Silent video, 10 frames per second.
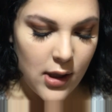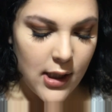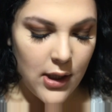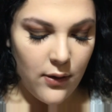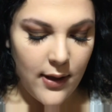
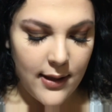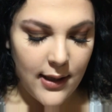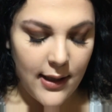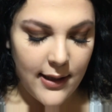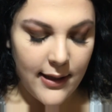do this,
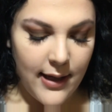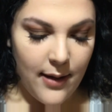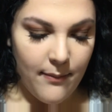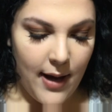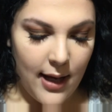and this is a
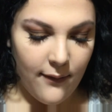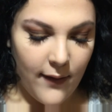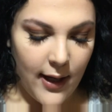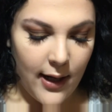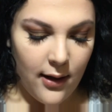
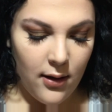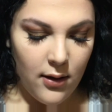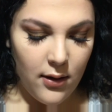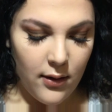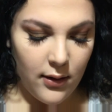mattified
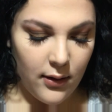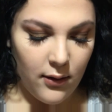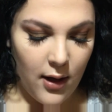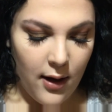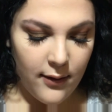
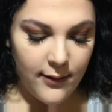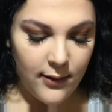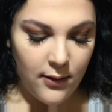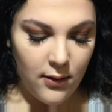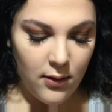gloss,
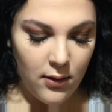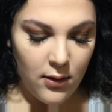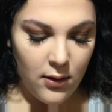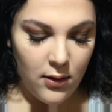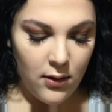
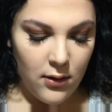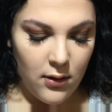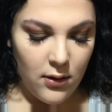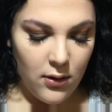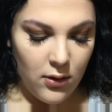
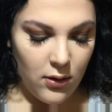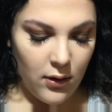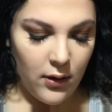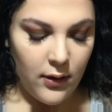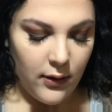
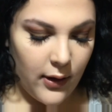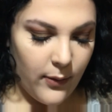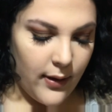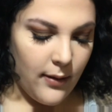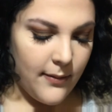or
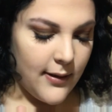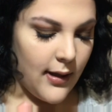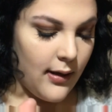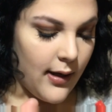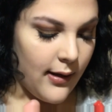liquid lipstick,
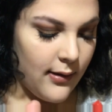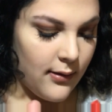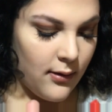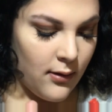I guess.